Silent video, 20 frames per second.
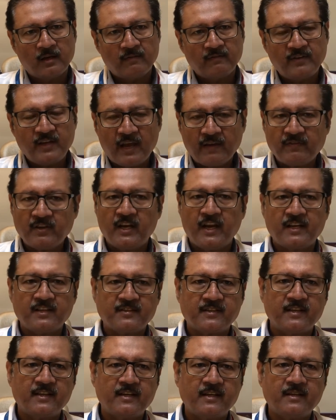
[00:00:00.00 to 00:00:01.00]
We have an
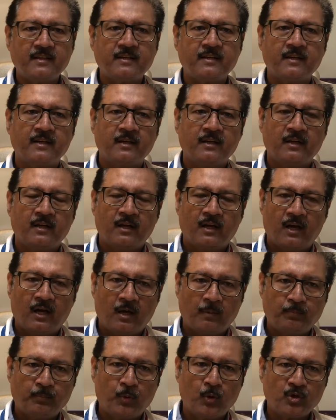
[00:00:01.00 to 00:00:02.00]
excellent
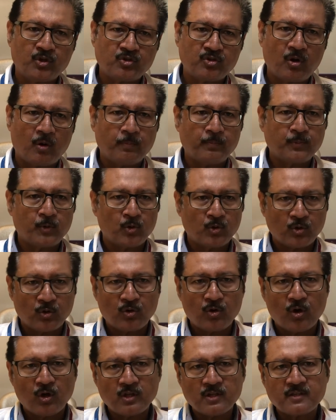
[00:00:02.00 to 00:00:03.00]
post-op
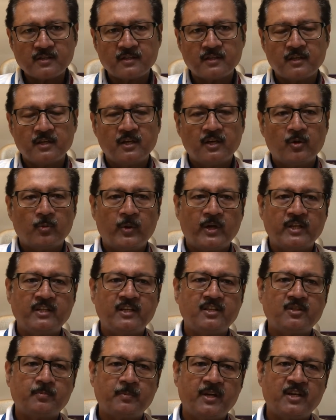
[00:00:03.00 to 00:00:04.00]
protocols where
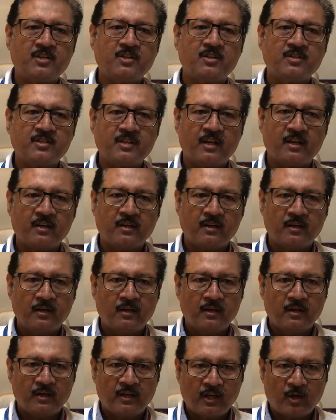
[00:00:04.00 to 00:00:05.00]
these patients are
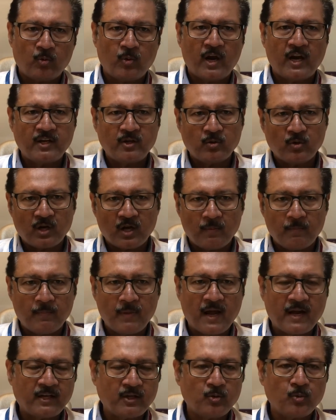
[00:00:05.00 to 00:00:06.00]
required to come
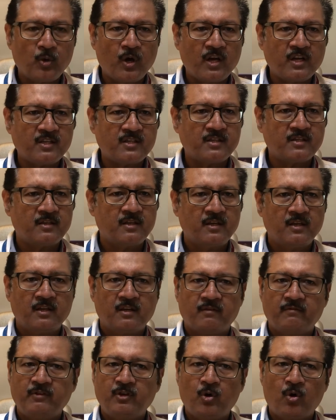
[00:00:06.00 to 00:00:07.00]
back to us.
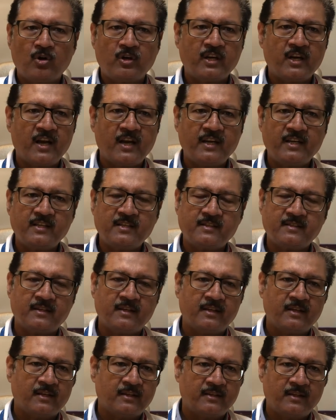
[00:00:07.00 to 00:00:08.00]
We
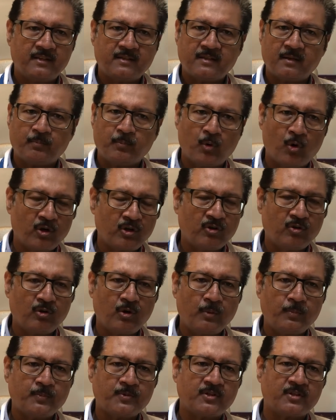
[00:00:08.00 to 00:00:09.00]
organize the support
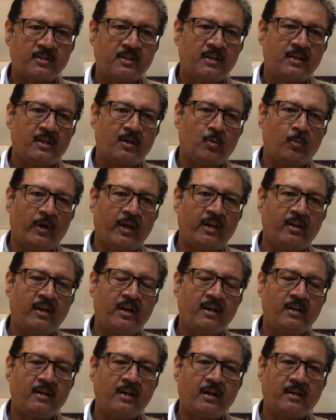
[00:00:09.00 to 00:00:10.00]
groups wherein